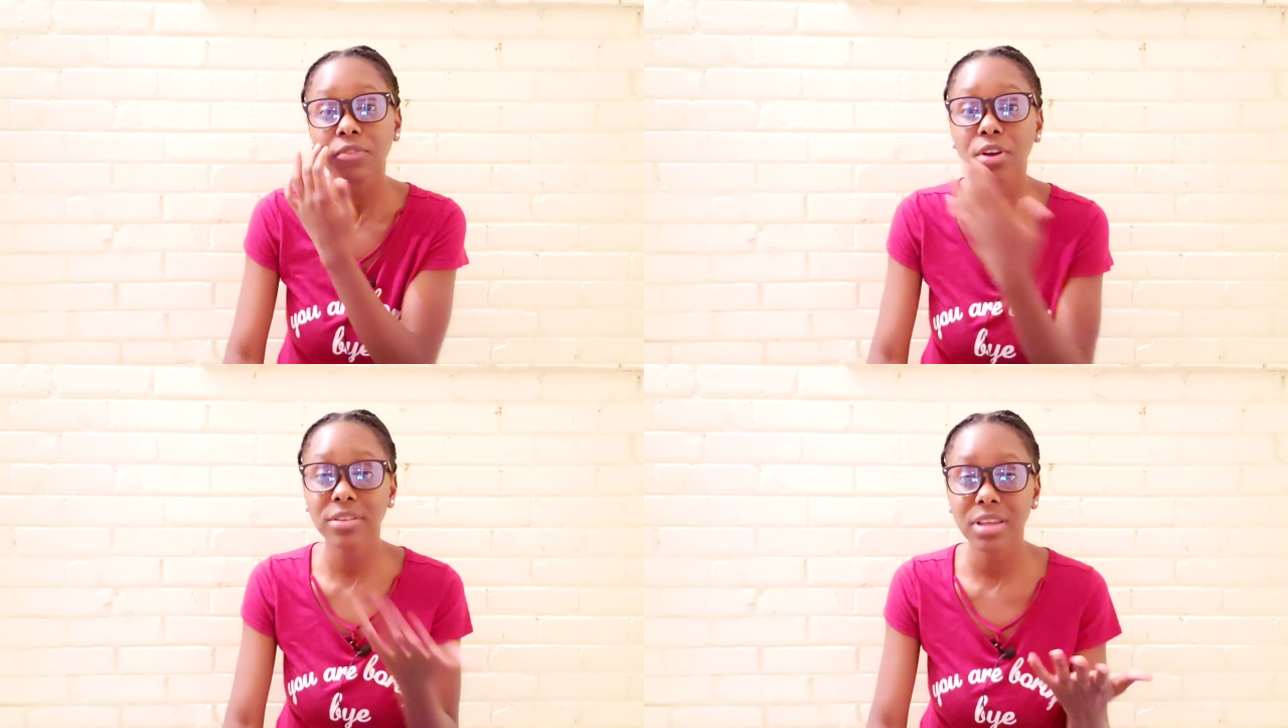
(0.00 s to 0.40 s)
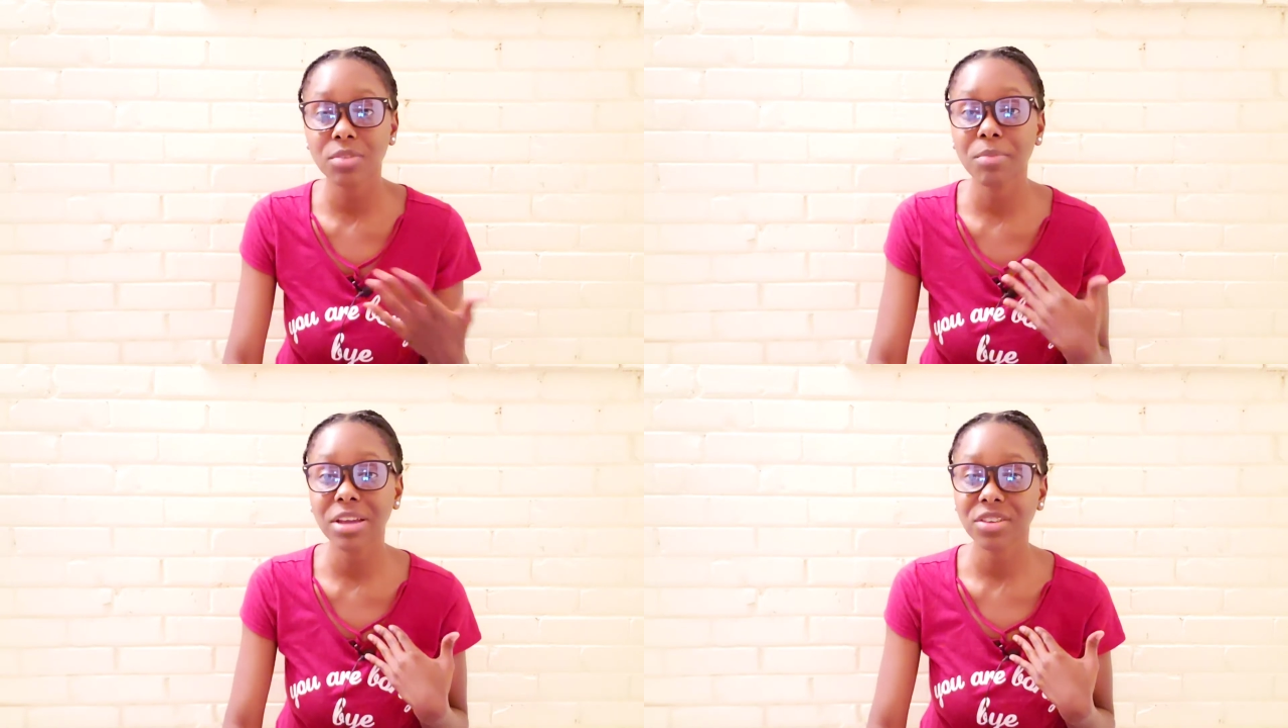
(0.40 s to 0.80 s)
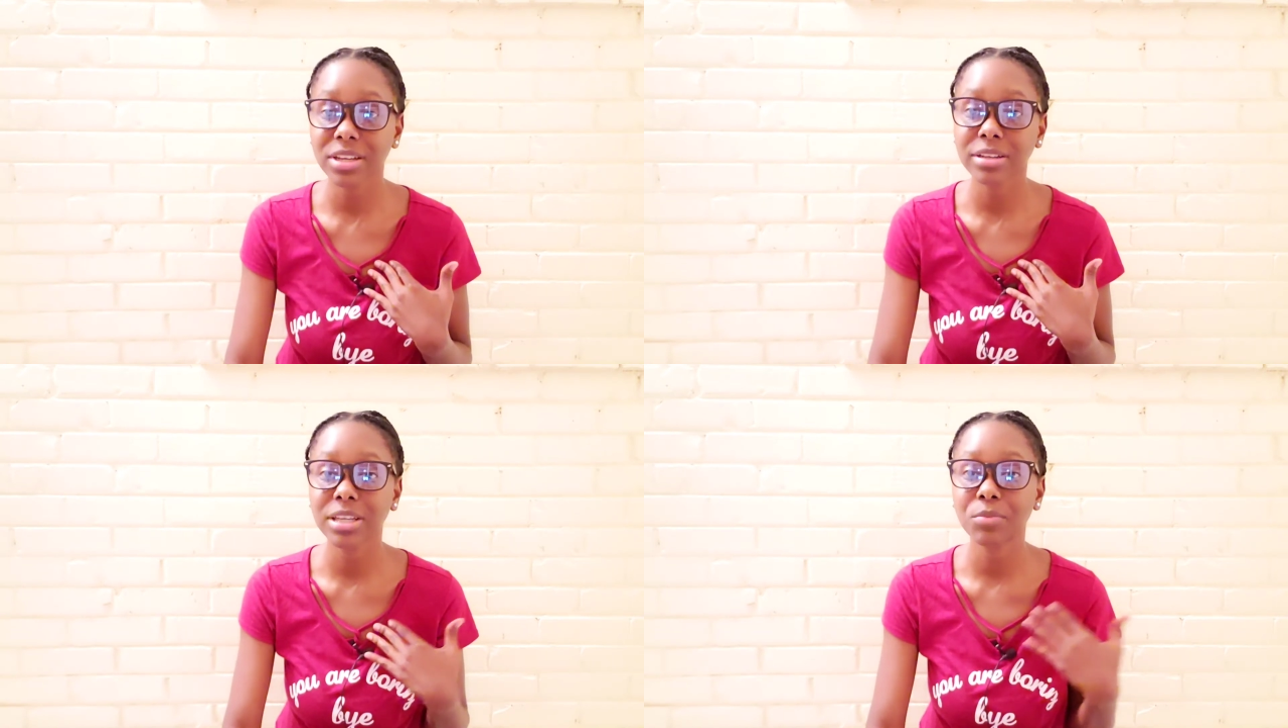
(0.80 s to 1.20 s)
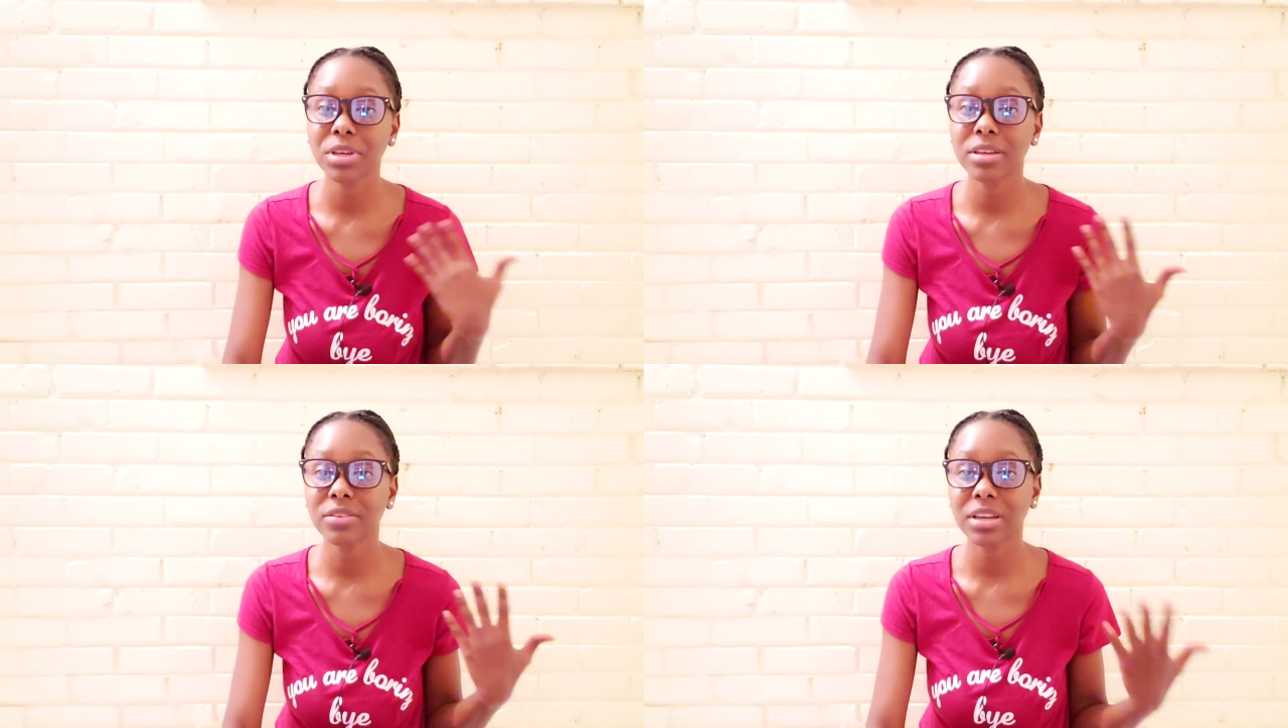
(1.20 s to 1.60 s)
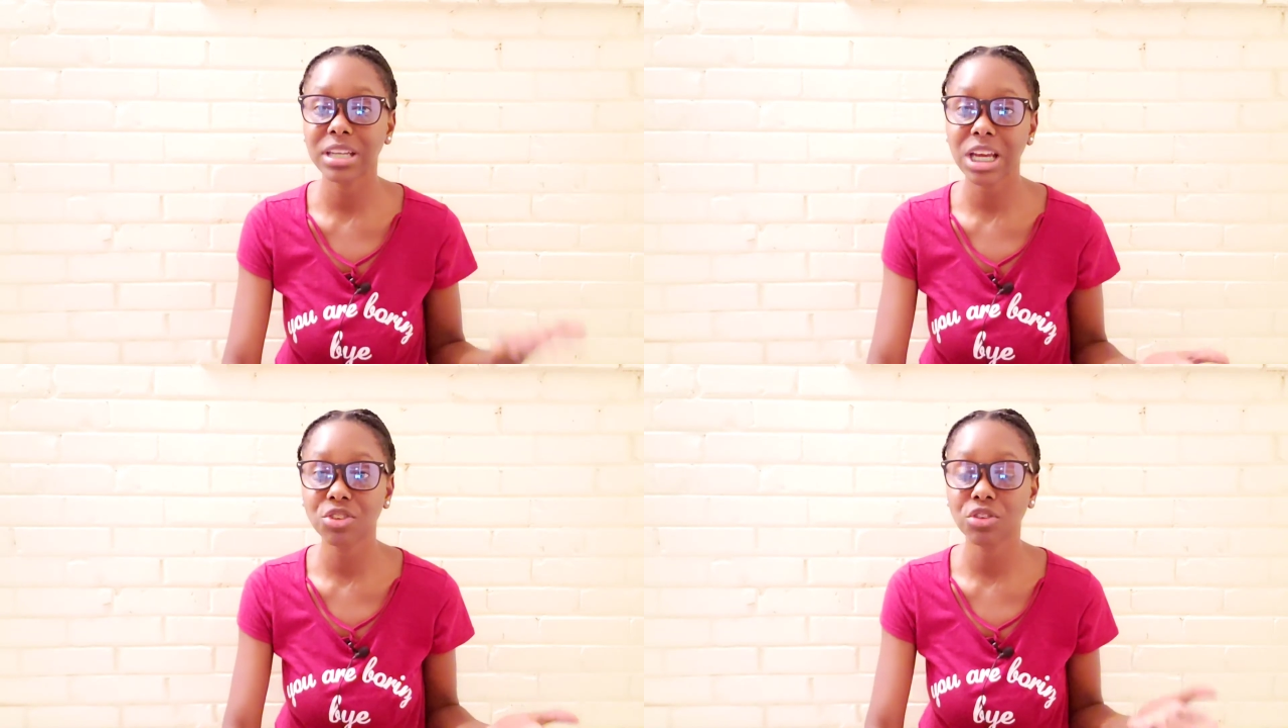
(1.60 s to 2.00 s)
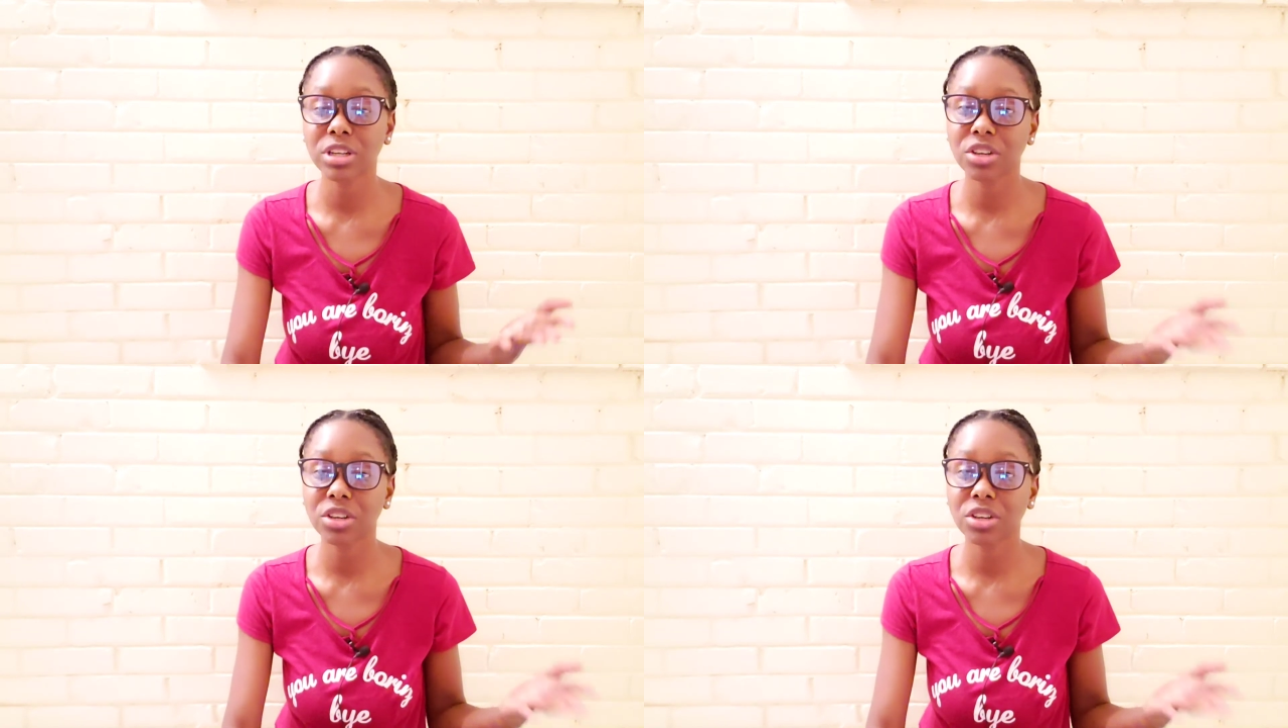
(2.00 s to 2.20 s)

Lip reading: For instance, my channel name is Natural